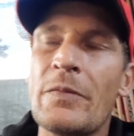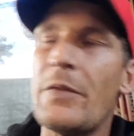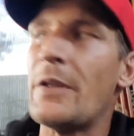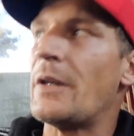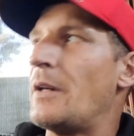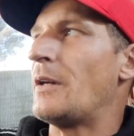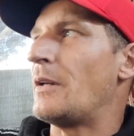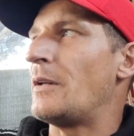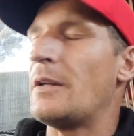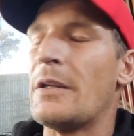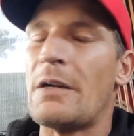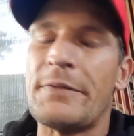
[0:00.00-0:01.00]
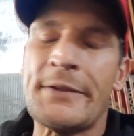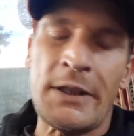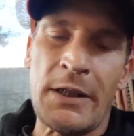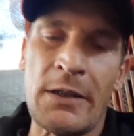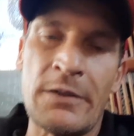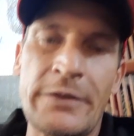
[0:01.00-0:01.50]
they're in other
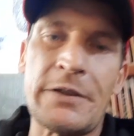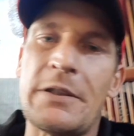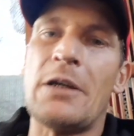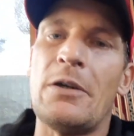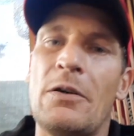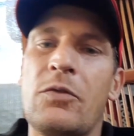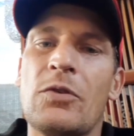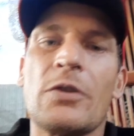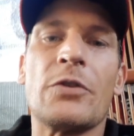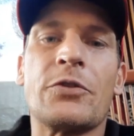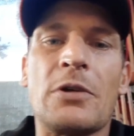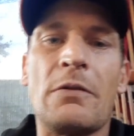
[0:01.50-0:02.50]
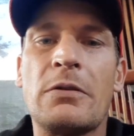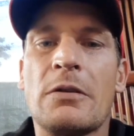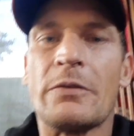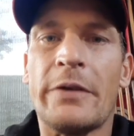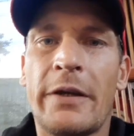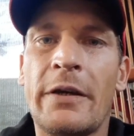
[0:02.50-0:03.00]
towns, so I've got to travel
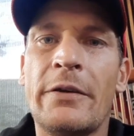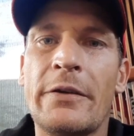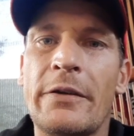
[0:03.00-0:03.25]
around,